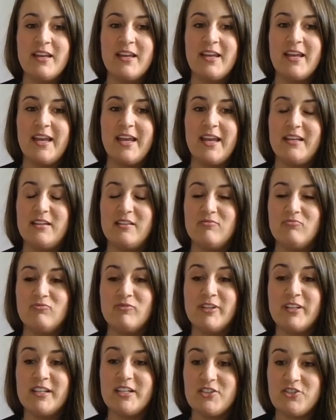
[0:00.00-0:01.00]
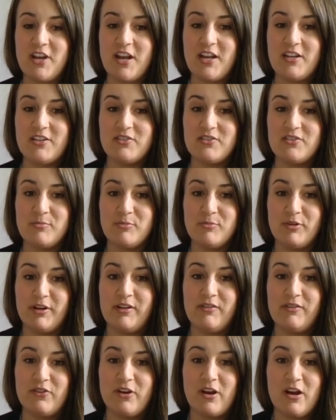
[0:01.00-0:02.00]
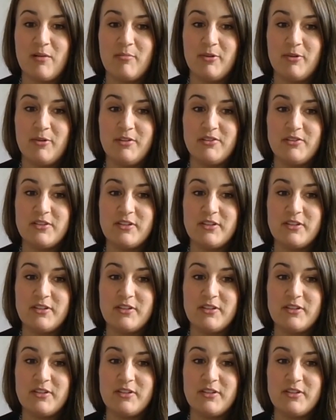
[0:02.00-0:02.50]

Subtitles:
and it really changes the marine environment.